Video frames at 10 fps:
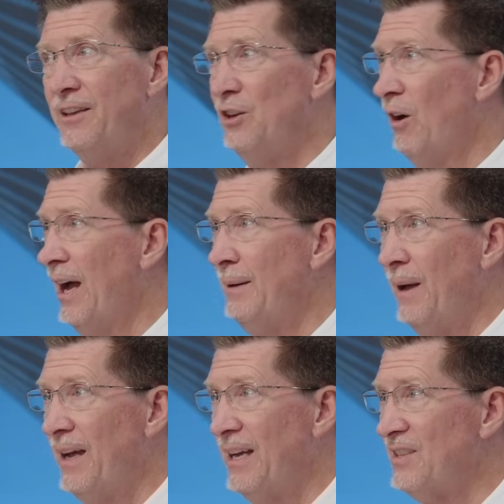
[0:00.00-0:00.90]
you know, I,
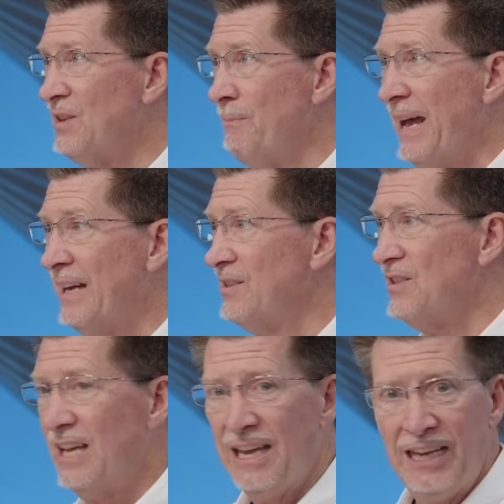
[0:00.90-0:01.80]
I got to sit back and
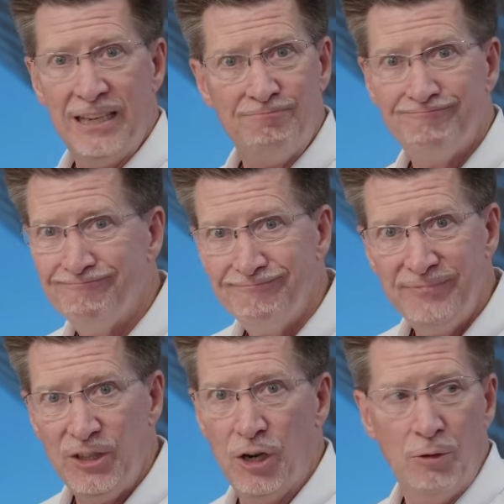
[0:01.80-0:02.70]
say,
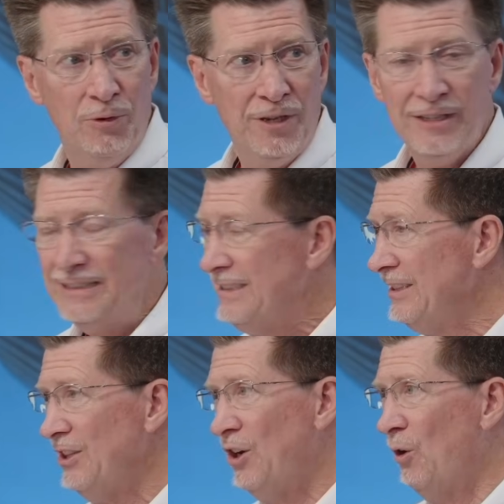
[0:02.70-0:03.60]
you know,
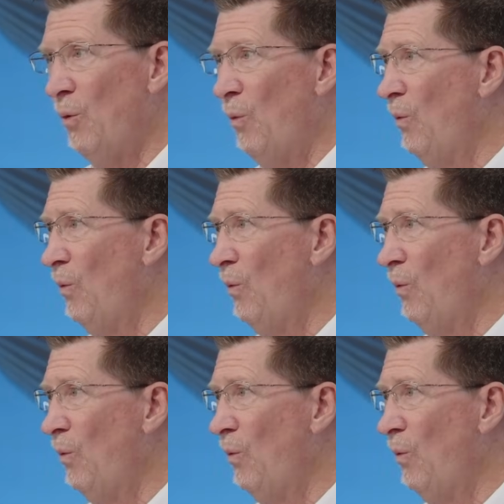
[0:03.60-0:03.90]
you know,